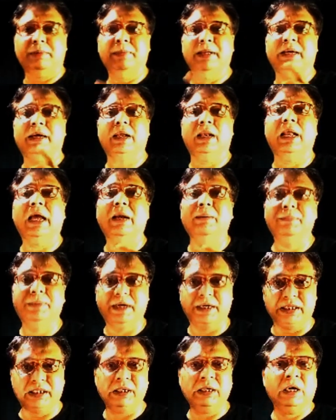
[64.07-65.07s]
a
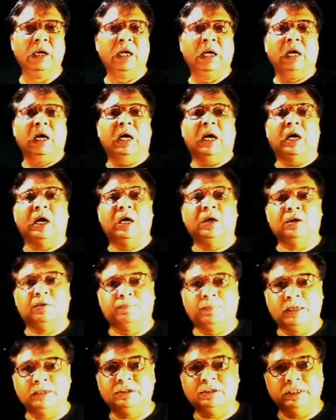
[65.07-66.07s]
library.
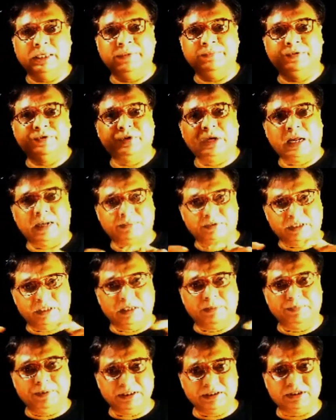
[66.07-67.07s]
But if you have done a
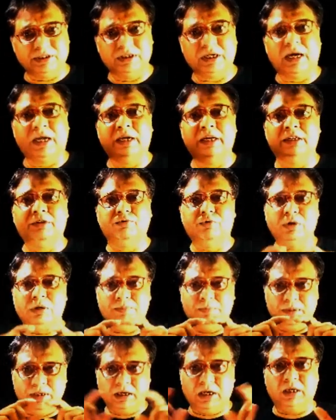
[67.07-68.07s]
PCR, it will
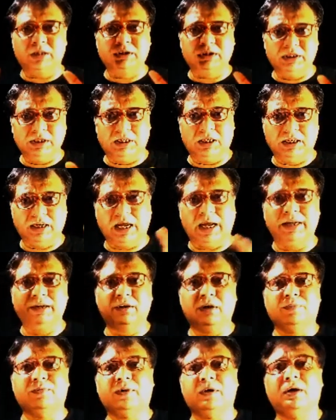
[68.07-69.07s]
be a single kind
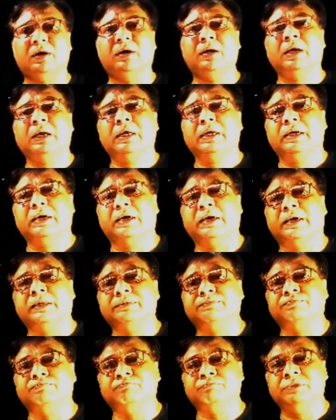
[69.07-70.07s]
of a
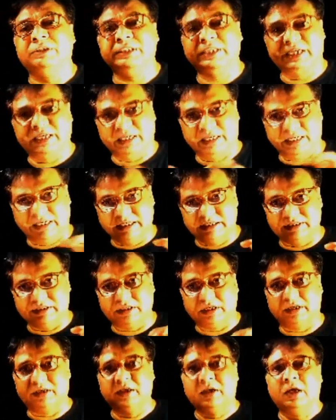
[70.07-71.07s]
DNA
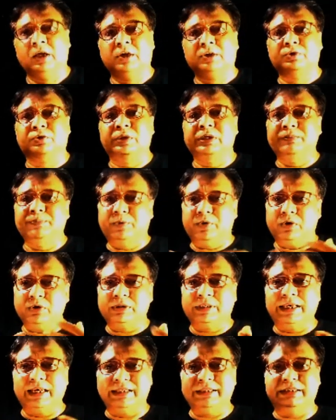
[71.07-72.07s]
insert. So in both
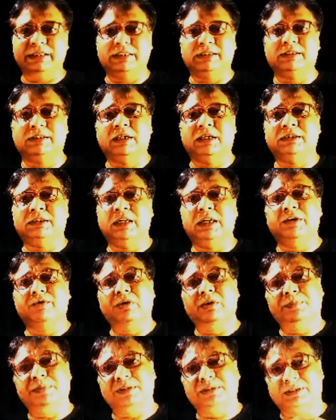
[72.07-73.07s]
cases, the thing will
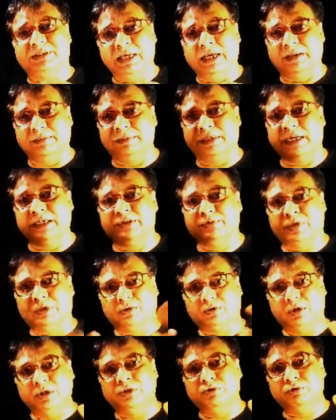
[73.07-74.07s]
be same, that you are
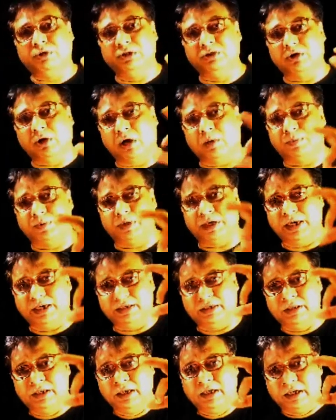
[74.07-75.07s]
going to incorporate
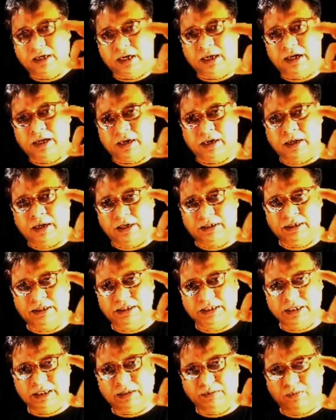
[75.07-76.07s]
a
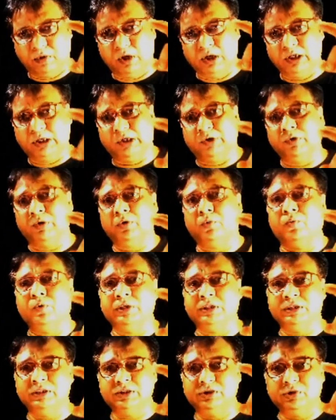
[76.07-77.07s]
DNA molecule
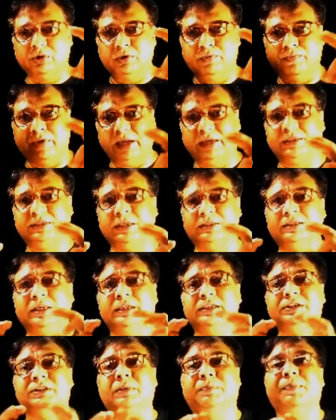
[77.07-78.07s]
within your vector, that is
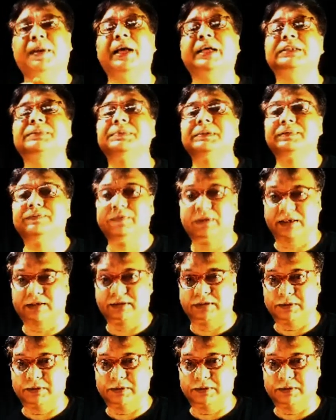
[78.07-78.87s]
the plasmid vector.